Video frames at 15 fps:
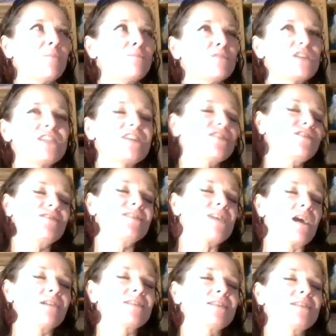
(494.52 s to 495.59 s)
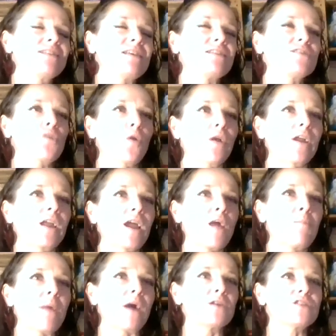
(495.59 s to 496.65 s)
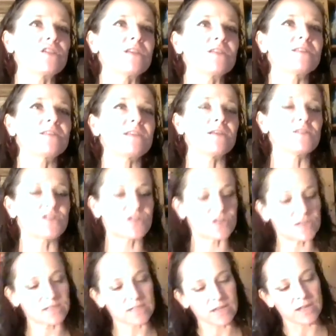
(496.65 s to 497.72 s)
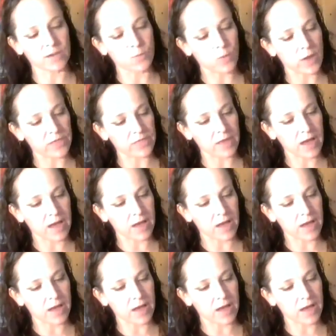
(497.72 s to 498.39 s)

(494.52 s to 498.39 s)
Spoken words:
she just tells this neat story about she's sitting with